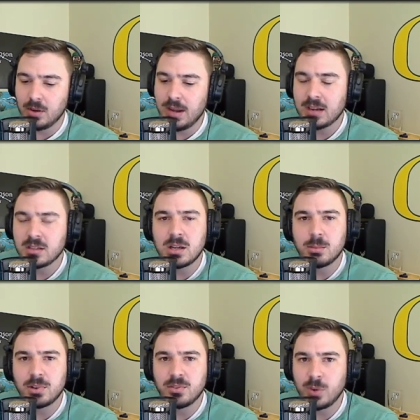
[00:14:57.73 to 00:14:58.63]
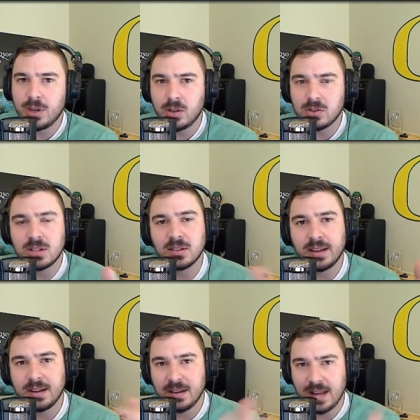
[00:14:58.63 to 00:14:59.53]
X number of windows to
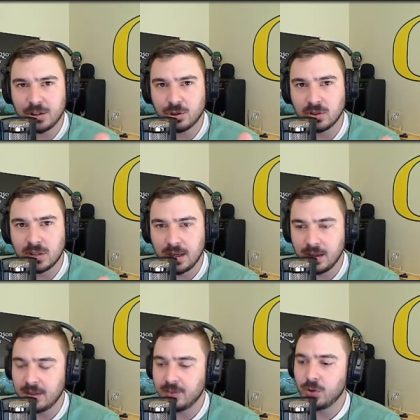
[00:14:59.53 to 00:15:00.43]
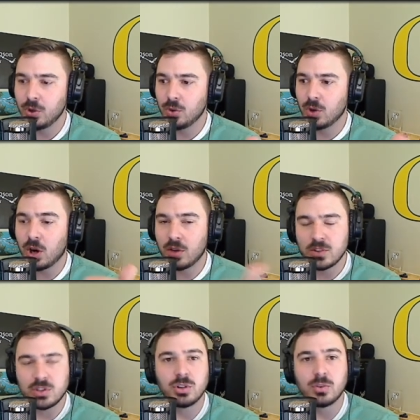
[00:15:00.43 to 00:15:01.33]
let in natural light, if you harvest your